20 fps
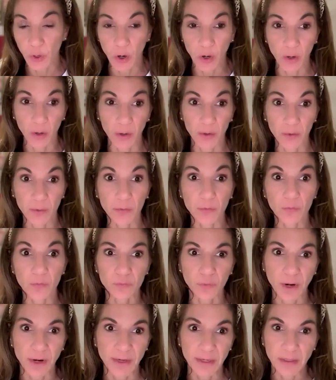are
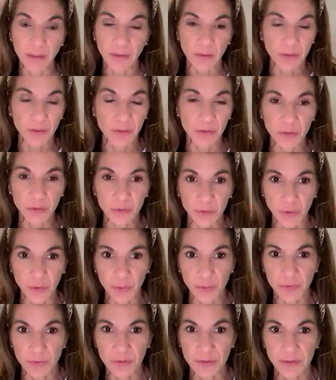writing clinical
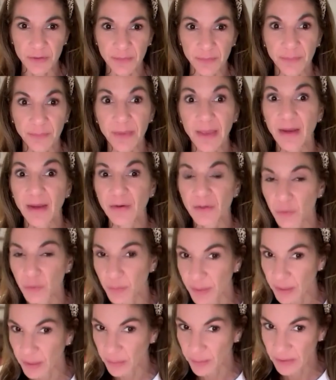notes and you
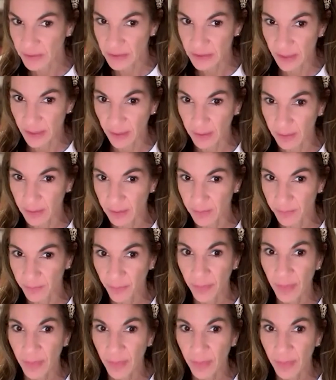make a mistake,